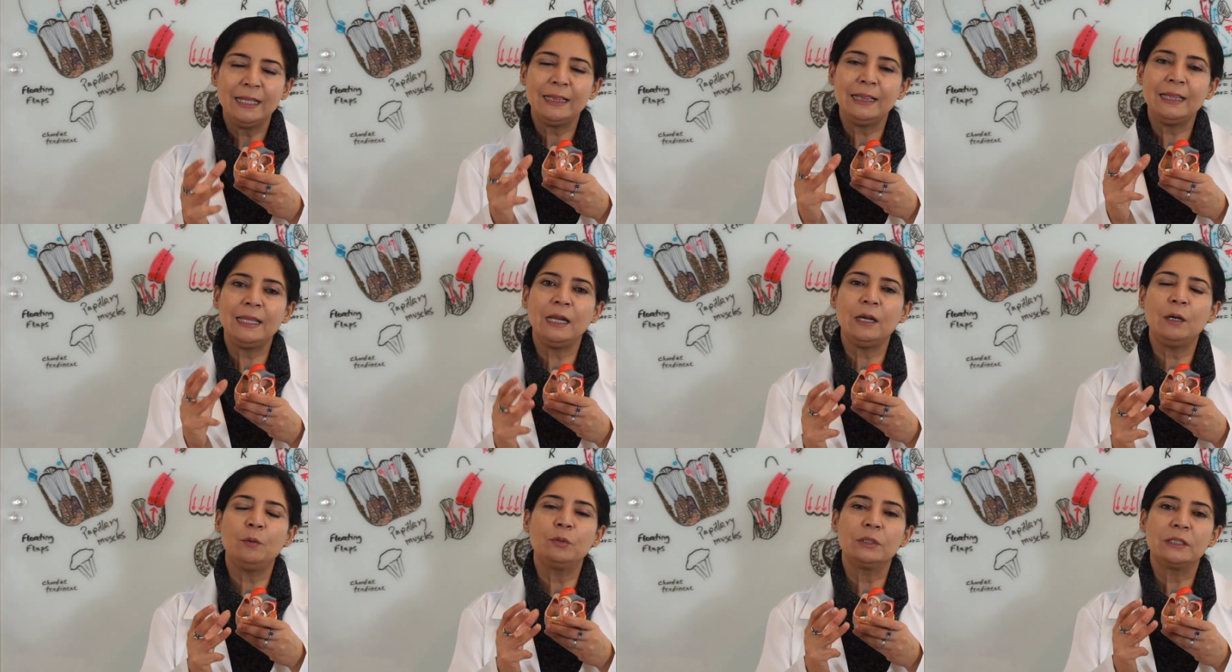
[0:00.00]

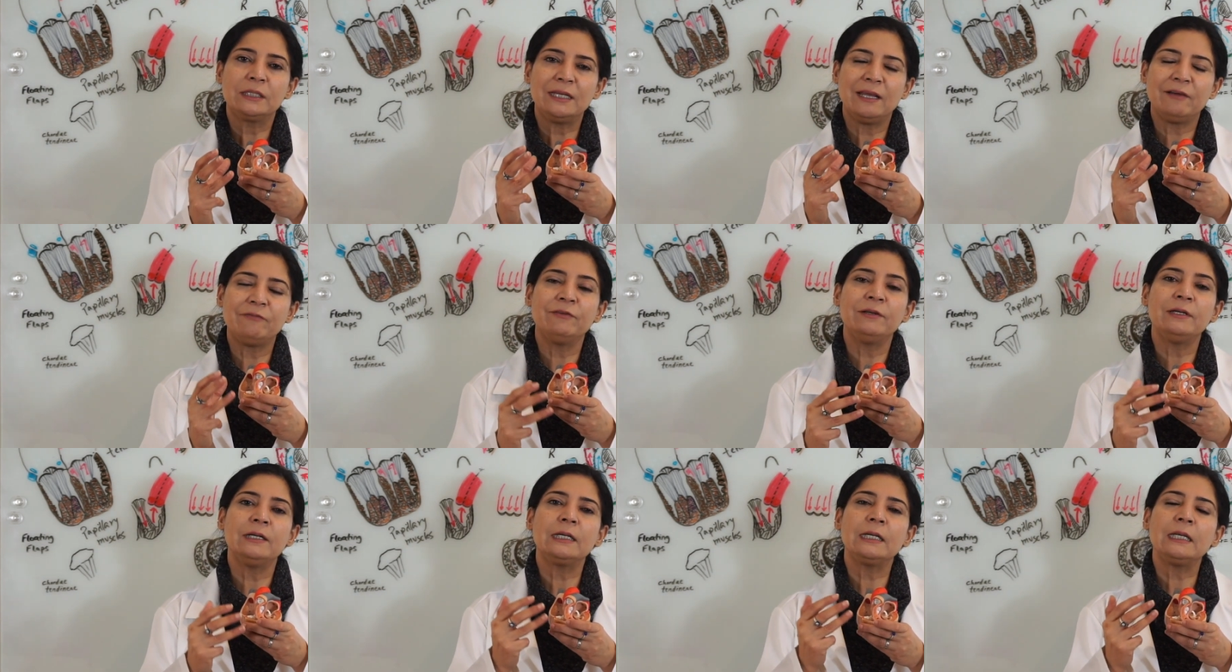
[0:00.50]
there
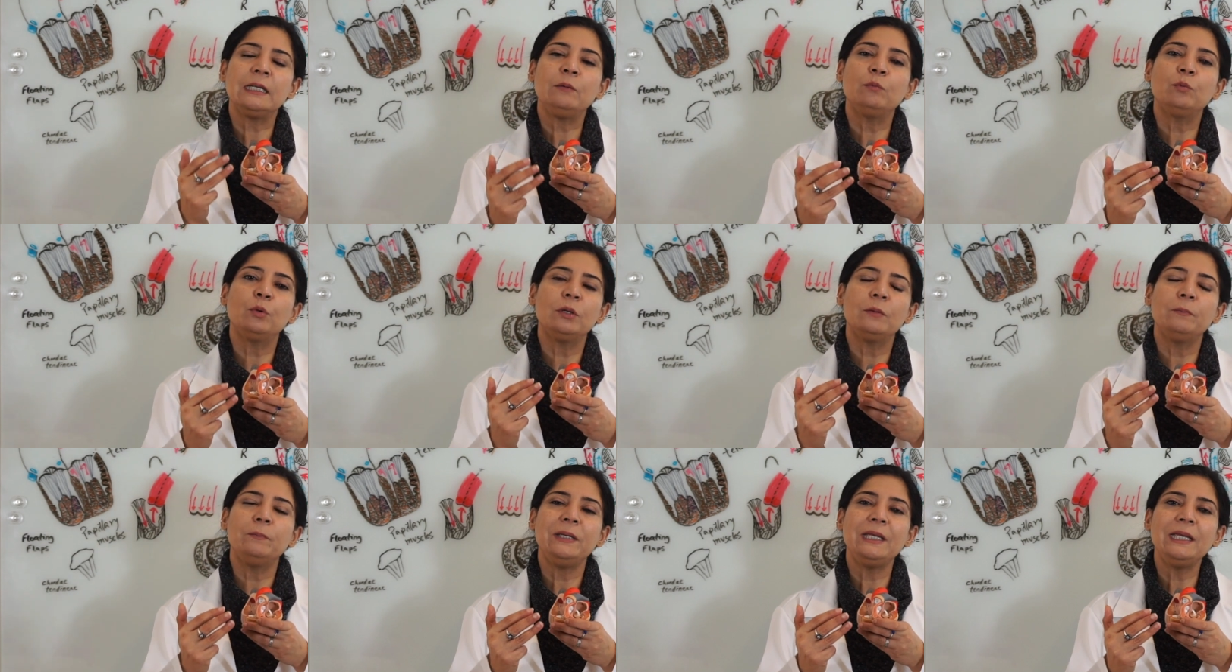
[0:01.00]
definitely
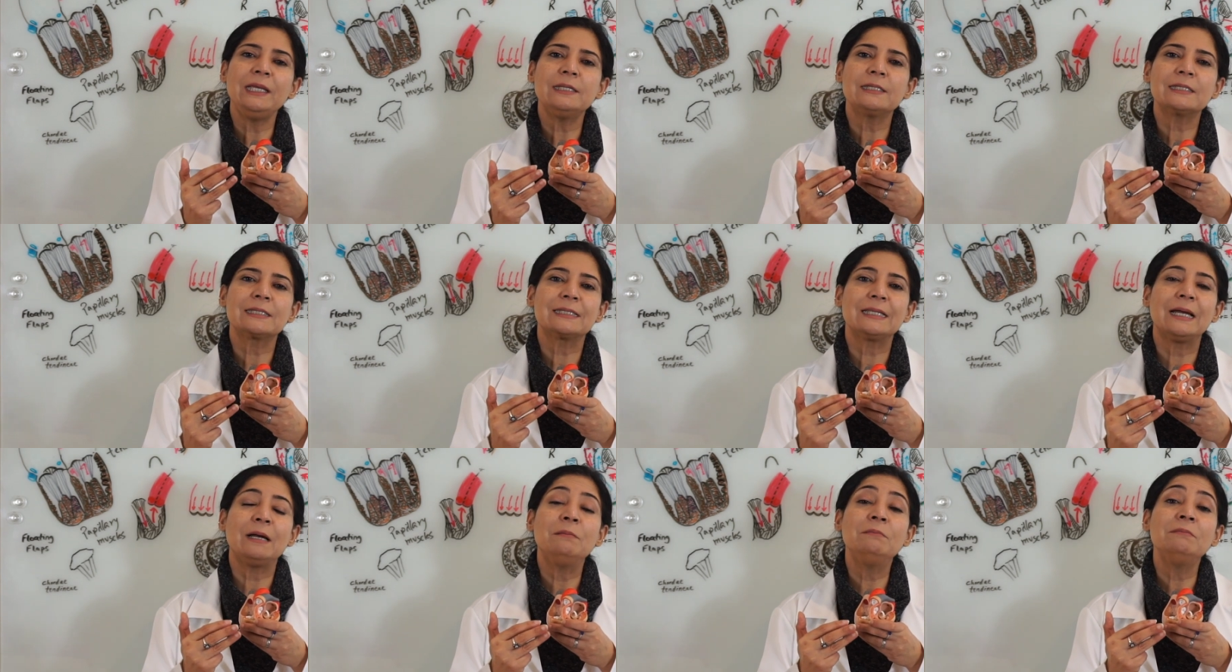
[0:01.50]
will be
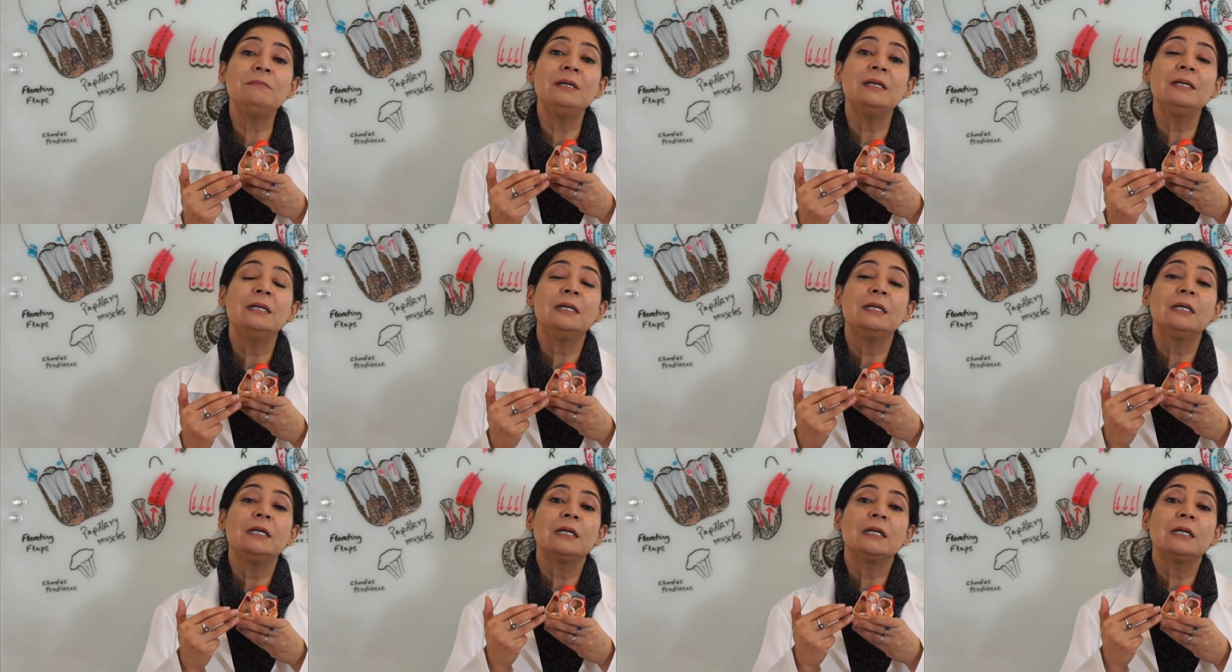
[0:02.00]
some